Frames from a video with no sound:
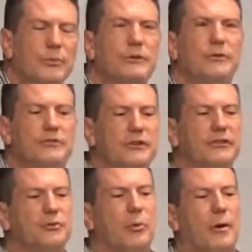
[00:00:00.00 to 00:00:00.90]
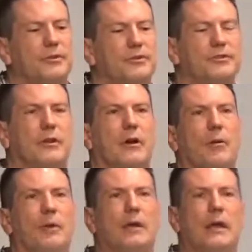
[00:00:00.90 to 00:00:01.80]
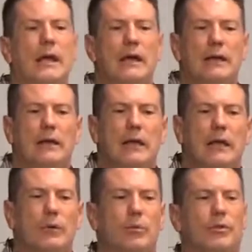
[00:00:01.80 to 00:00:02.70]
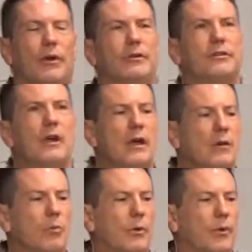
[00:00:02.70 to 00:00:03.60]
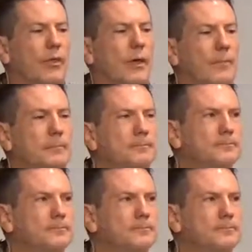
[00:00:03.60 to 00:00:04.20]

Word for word: we do, Jesus promises to come in and to eat with us and we with him.